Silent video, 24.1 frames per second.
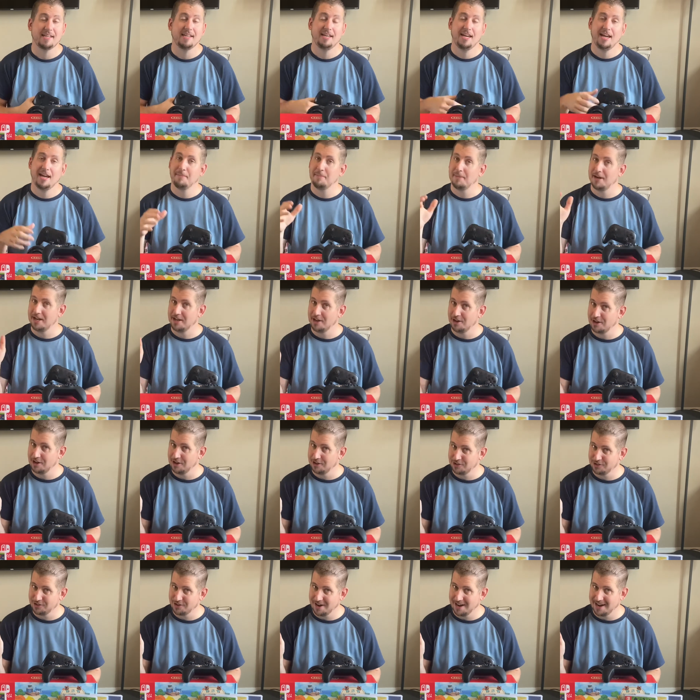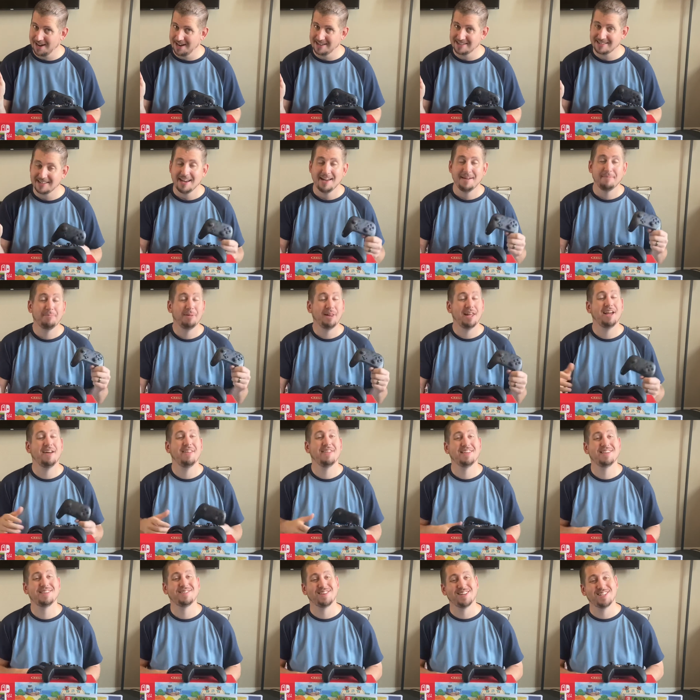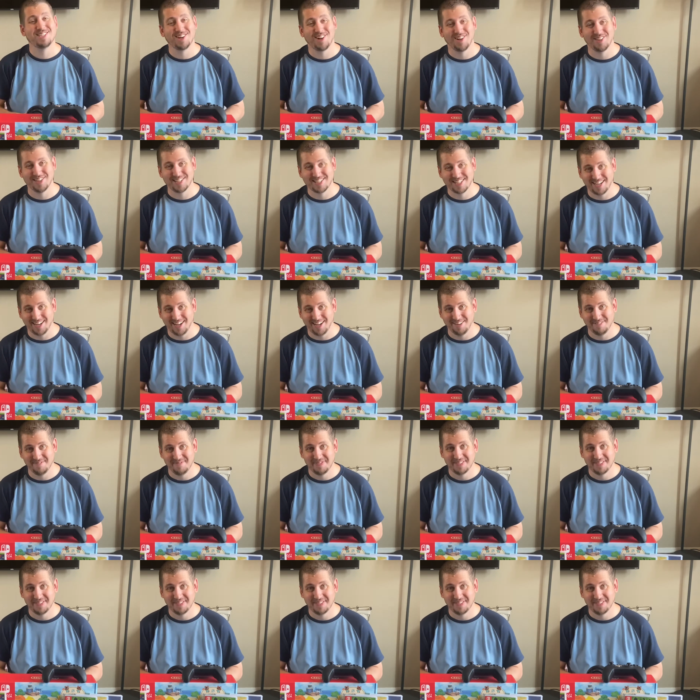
and my youngest tries play on the Switch all the time.